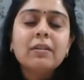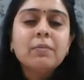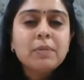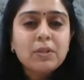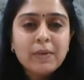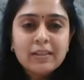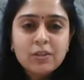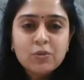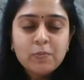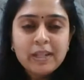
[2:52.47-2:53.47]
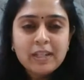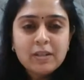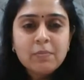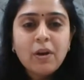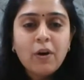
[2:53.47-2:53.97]
between the two
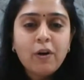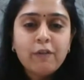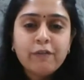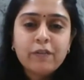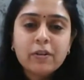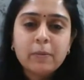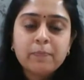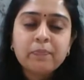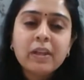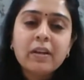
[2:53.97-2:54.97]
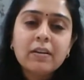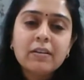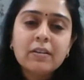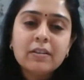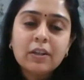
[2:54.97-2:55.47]
medium of
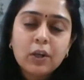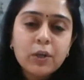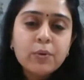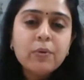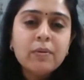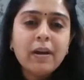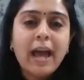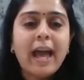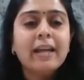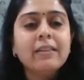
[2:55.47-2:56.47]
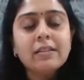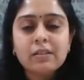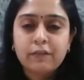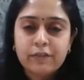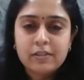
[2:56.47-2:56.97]
the glue and the
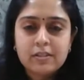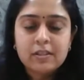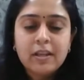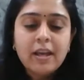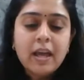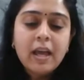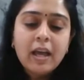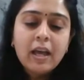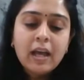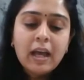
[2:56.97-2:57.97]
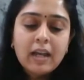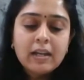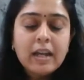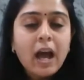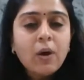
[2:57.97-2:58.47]
surface. And
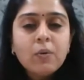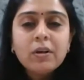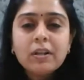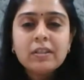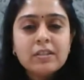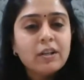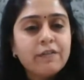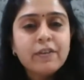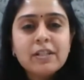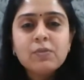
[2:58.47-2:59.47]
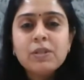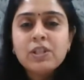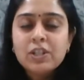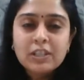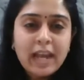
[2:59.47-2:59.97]
now the surface
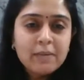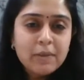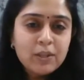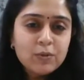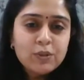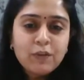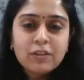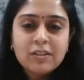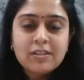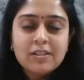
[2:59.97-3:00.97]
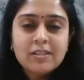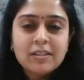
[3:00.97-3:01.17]
which can be used for this